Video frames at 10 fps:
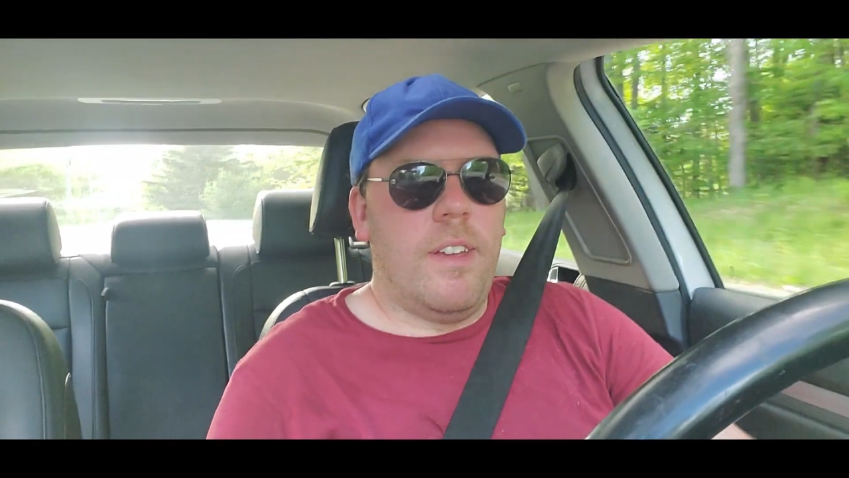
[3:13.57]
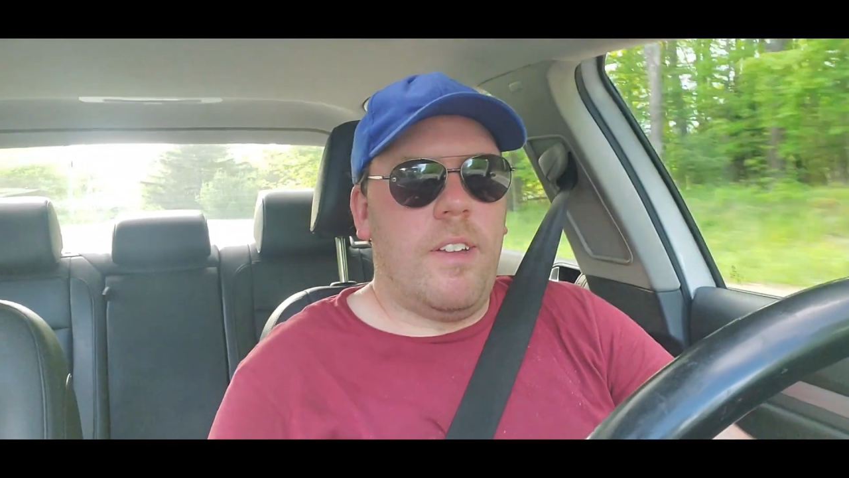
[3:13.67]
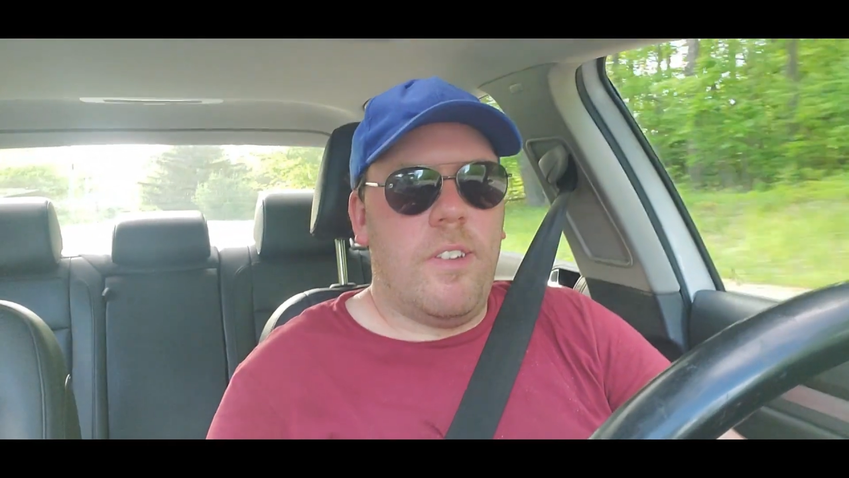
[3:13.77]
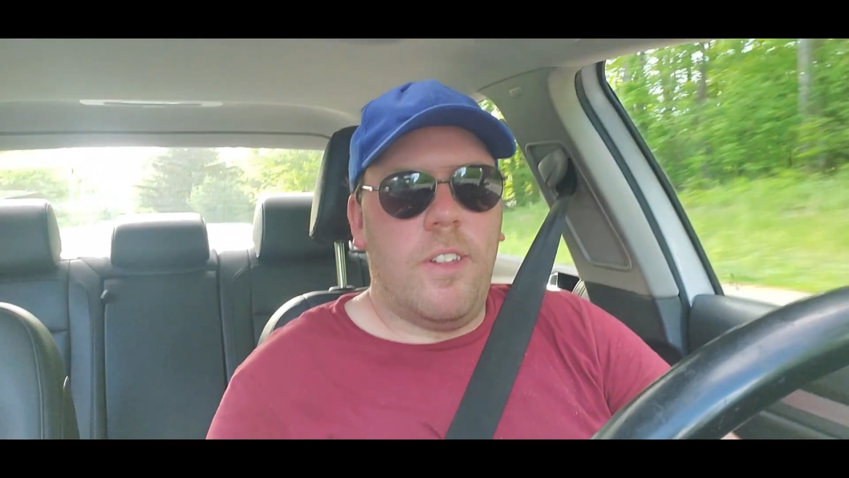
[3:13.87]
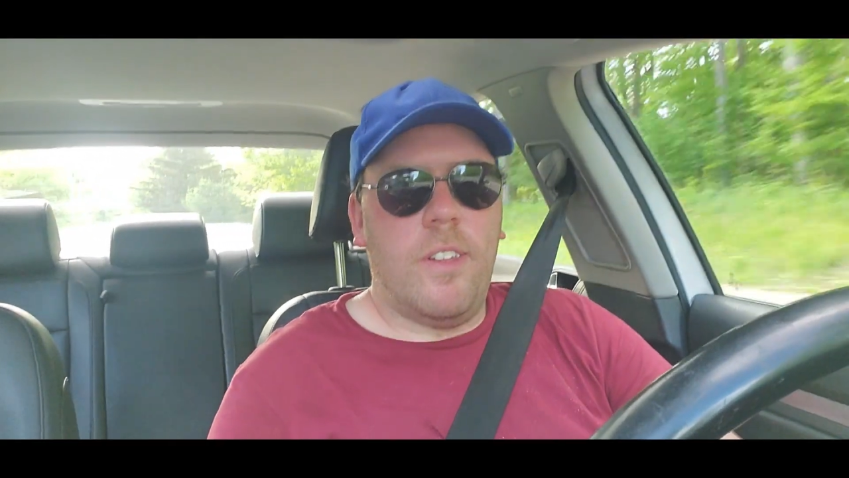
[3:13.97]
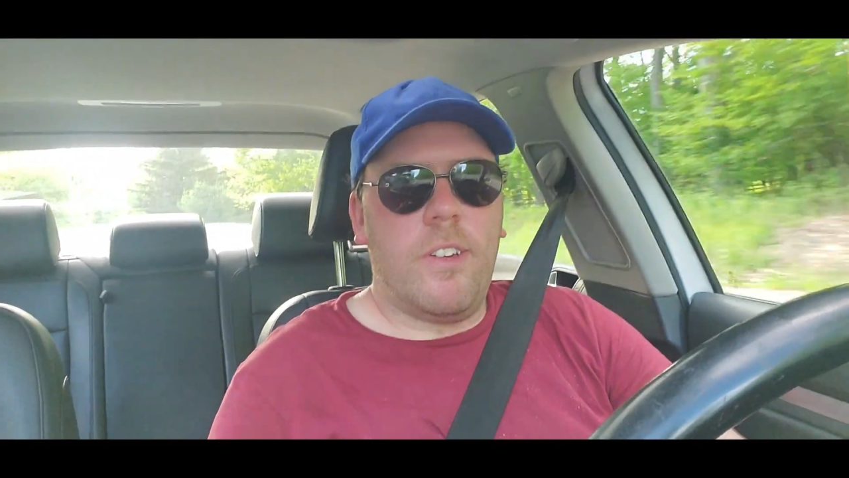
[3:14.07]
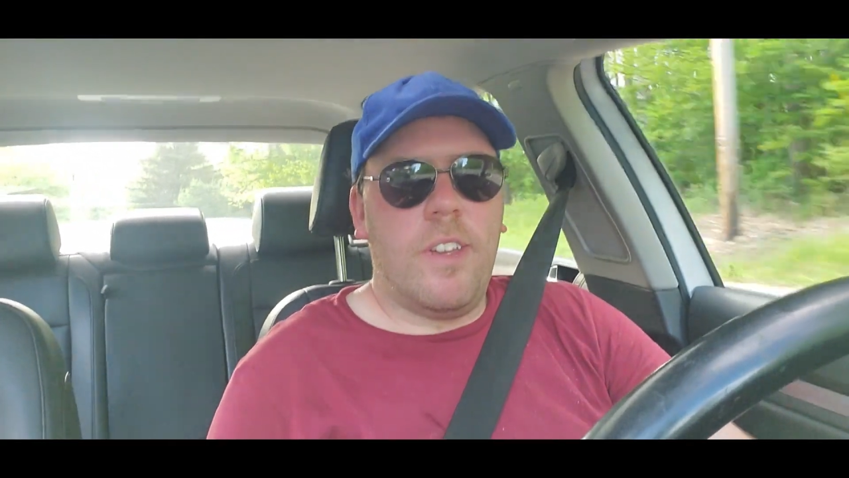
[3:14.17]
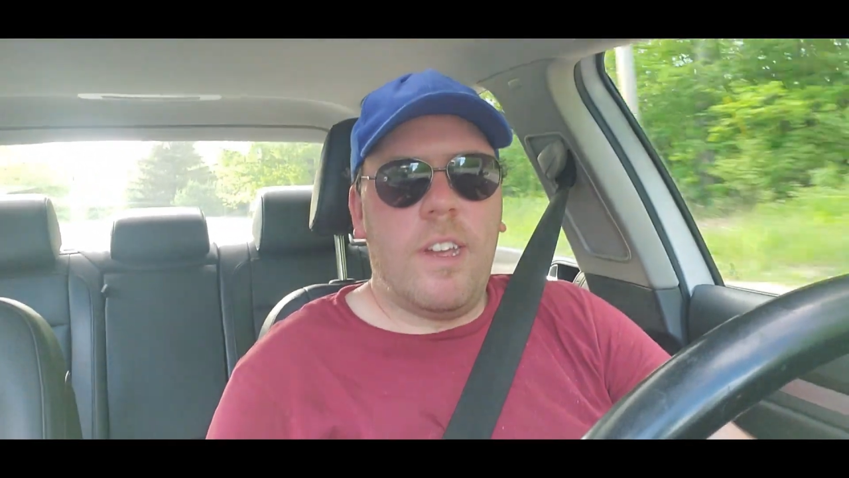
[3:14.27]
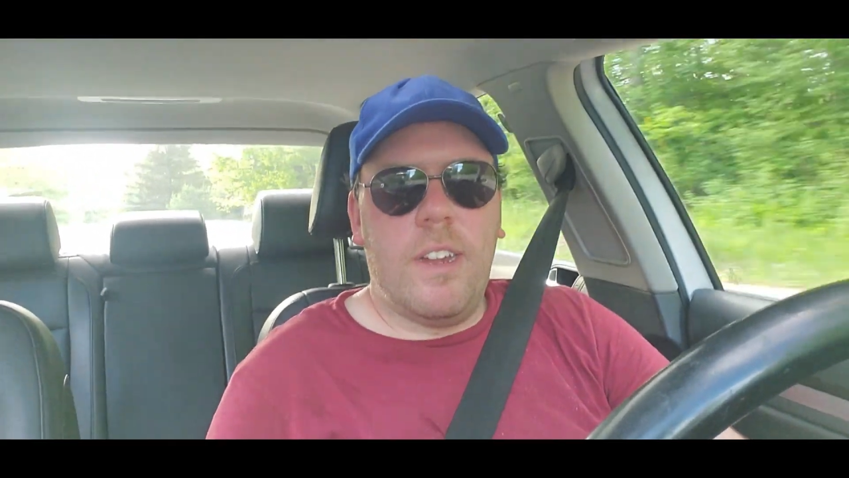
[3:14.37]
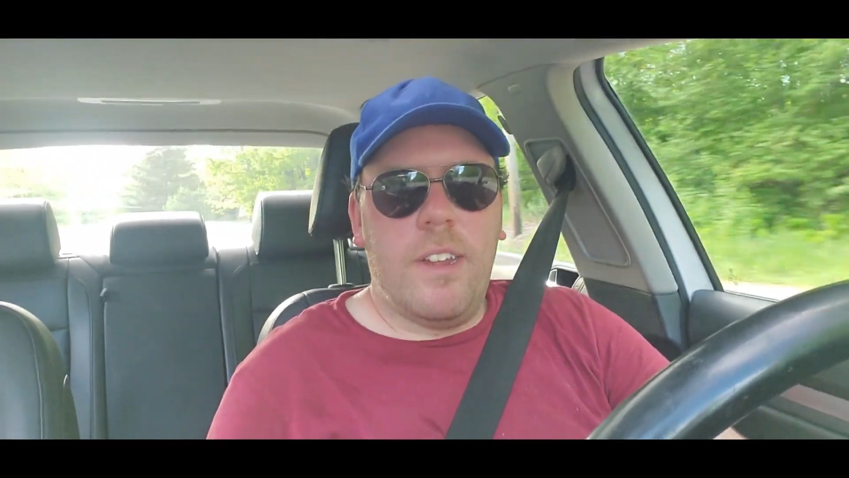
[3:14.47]
it still looks
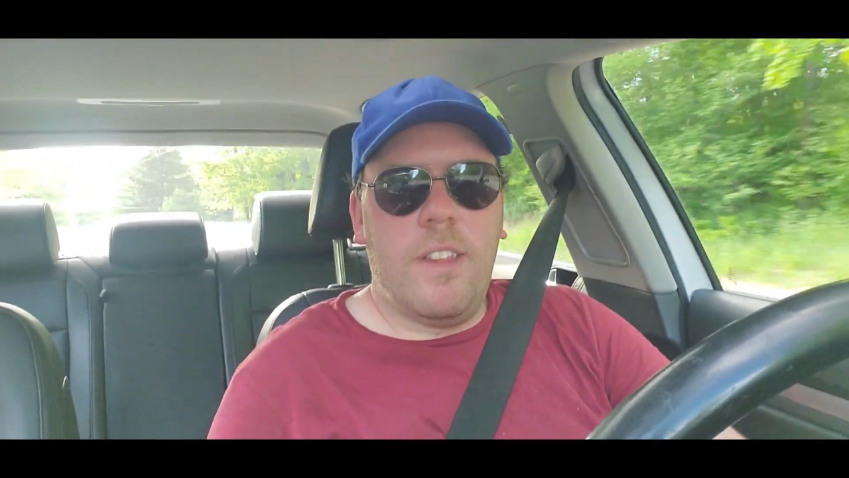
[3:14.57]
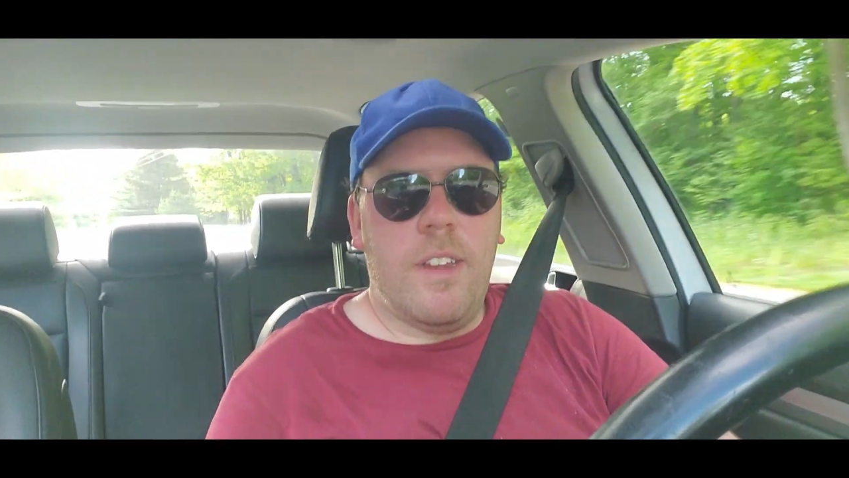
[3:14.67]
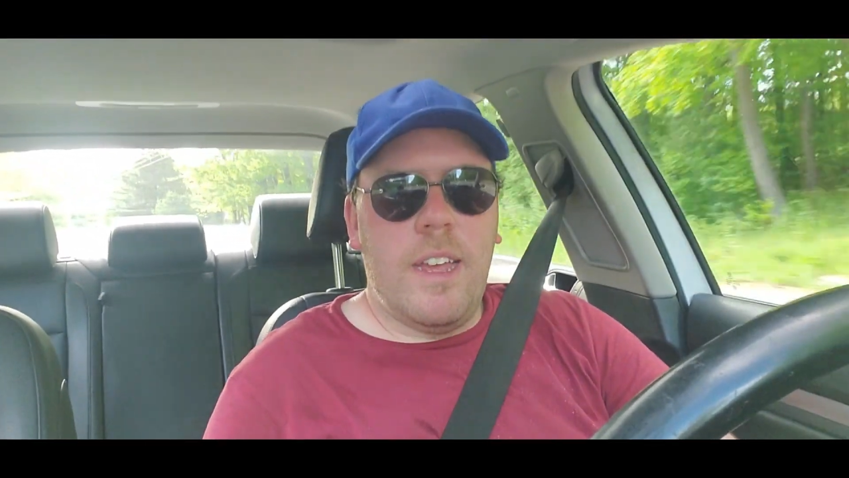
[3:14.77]
like it did the